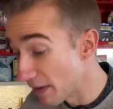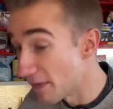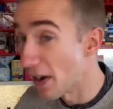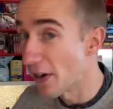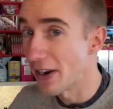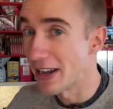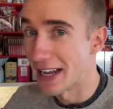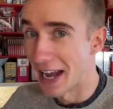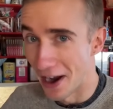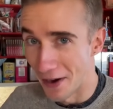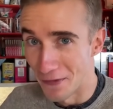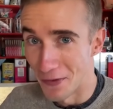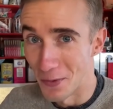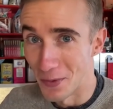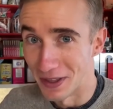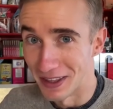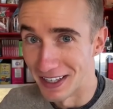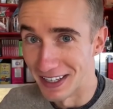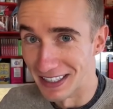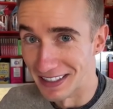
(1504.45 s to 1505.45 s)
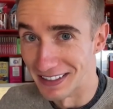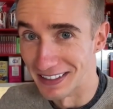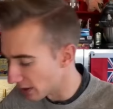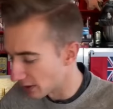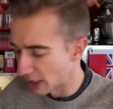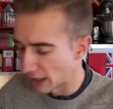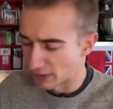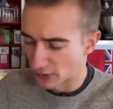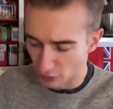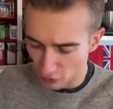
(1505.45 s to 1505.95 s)
Be very careful with this.
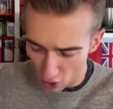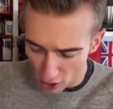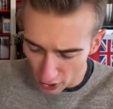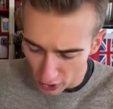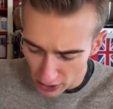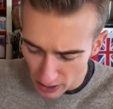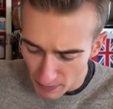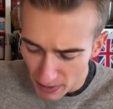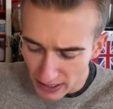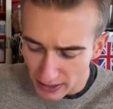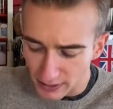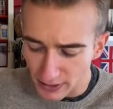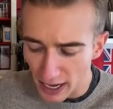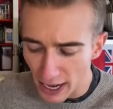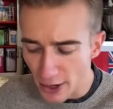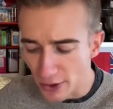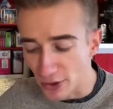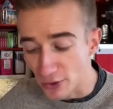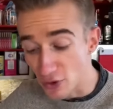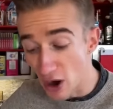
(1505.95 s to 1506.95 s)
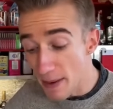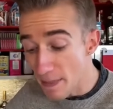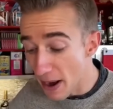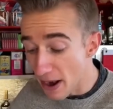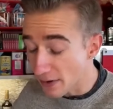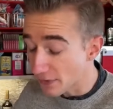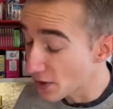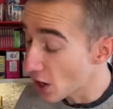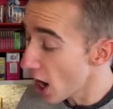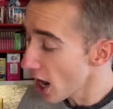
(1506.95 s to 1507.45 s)
Stuff's stronger than my desire to drop
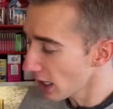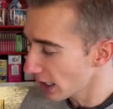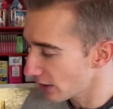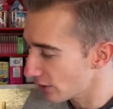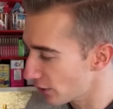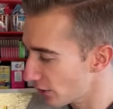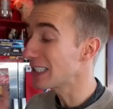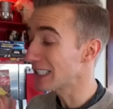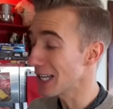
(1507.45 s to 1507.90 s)
out of college.